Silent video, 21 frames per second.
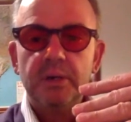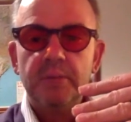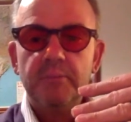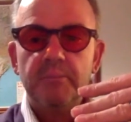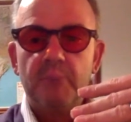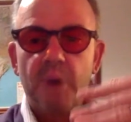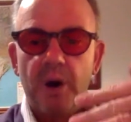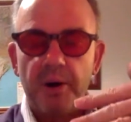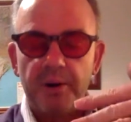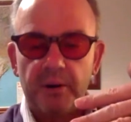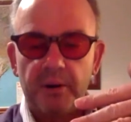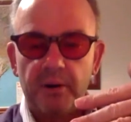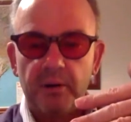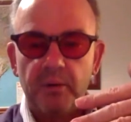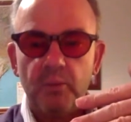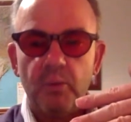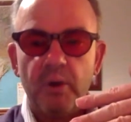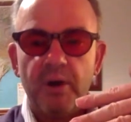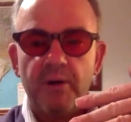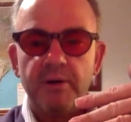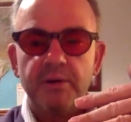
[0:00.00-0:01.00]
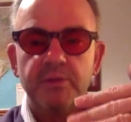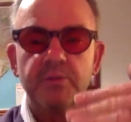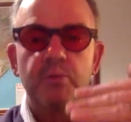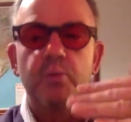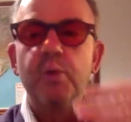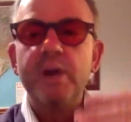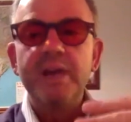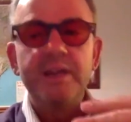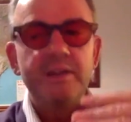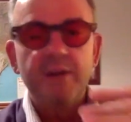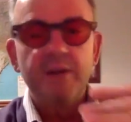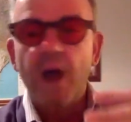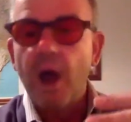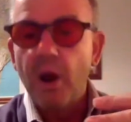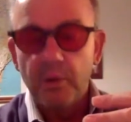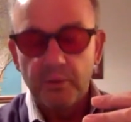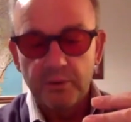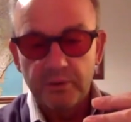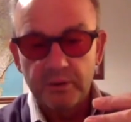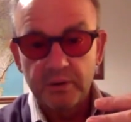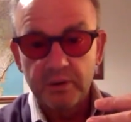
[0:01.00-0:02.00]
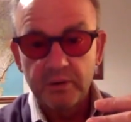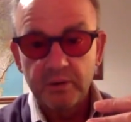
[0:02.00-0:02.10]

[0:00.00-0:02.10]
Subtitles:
model, whereas we don't.